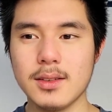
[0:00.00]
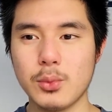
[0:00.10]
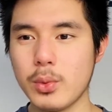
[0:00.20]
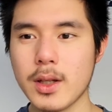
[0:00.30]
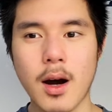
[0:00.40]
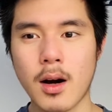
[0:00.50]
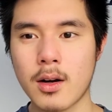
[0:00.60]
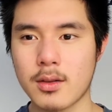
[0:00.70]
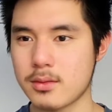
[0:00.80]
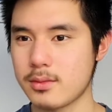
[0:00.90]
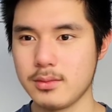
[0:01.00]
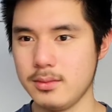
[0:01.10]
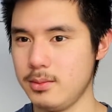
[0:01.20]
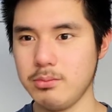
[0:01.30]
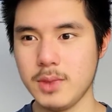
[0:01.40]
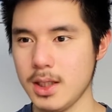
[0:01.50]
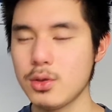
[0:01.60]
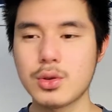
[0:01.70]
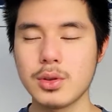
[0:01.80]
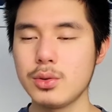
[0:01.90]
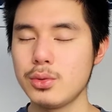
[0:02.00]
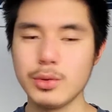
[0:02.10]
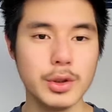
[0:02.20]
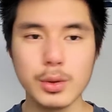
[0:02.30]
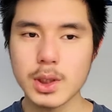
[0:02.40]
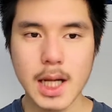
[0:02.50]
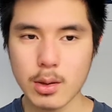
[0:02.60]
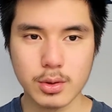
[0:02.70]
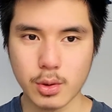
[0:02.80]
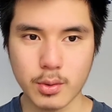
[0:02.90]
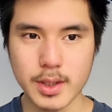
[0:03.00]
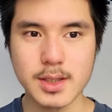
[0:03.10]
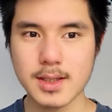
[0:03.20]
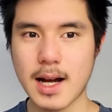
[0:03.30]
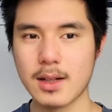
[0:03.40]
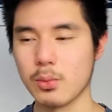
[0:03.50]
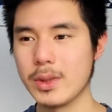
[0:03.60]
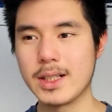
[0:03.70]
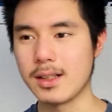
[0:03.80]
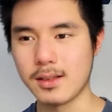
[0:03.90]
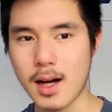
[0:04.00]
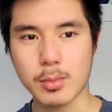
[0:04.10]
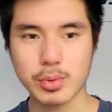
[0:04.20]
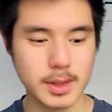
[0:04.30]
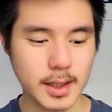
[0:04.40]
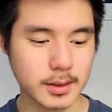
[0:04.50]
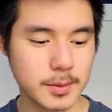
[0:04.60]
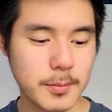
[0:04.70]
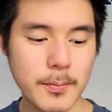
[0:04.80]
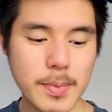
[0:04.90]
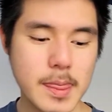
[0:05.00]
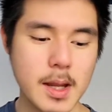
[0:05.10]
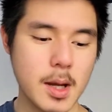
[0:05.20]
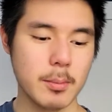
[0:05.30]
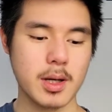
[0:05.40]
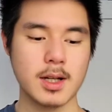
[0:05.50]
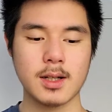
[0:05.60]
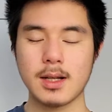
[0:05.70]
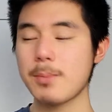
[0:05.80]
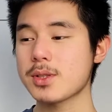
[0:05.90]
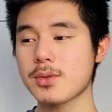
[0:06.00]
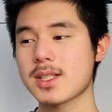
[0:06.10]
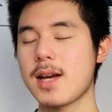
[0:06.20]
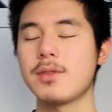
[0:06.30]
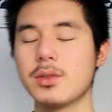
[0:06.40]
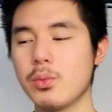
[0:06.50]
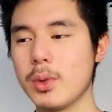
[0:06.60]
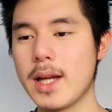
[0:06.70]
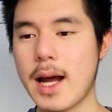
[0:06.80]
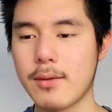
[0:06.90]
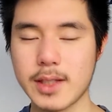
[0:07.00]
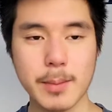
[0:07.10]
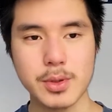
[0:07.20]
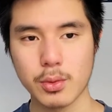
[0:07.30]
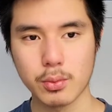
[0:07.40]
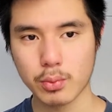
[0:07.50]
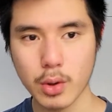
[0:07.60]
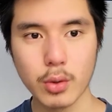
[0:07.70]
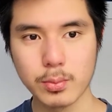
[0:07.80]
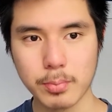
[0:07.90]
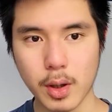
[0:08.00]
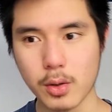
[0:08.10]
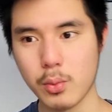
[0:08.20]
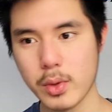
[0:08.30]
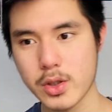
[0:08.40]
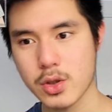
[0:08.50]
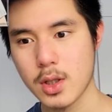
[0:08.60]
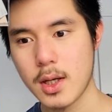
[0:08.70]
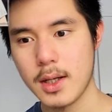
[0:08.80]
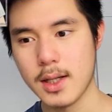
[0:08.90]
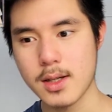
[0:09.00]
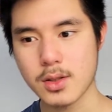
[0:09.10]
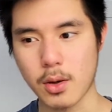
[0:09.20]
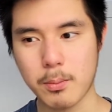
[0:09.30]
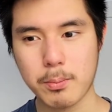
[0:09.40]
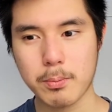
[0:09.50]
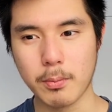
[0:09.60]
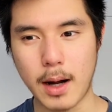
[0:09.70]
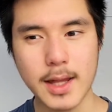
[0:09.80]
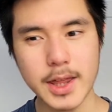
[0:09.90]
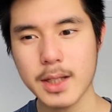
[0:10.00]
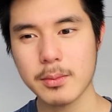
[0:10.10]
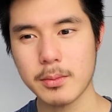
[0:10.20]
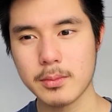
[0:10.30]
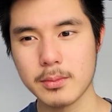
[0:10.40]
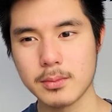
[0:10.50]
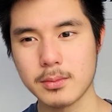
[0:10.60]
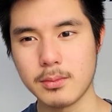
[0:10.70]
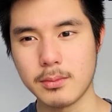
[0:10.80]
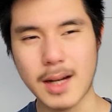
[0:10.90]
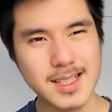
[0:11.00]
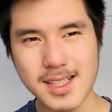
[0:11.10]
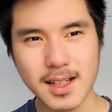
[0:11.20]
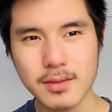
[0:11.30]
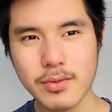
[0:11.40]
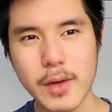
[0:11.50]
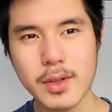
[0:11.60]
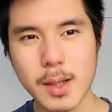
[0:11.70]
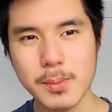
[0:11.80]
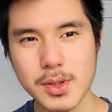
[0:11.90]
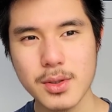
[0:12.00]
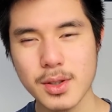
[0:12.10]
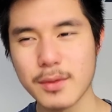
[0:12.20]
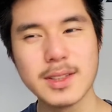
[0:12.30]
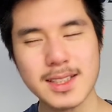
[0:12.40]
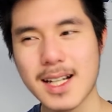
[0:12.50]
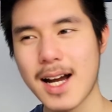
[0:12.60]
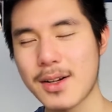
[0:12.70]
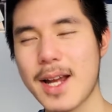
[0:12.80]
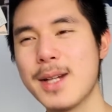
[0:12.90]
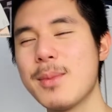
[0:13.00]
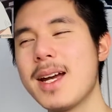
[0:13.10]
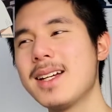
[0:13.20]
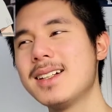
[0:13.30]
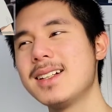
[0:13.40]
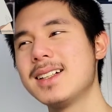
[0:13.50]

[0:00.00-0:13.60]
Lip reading: We are into new territories that we cannot predict. But on episode 7, we have the episode Road Book, which is, I think, my second favorite episode of the entire anime.